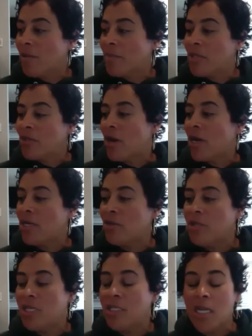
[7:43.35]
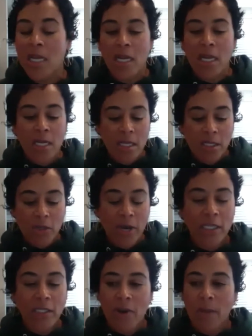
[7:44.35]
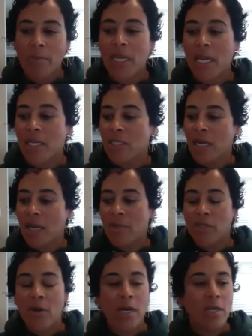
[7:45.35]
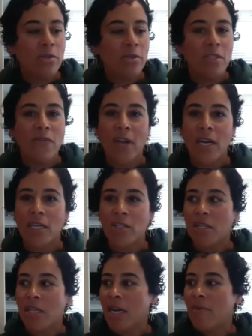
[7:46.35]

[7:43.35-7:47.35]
I've been trying to do this transfer application, I've been trying to do this financial aid,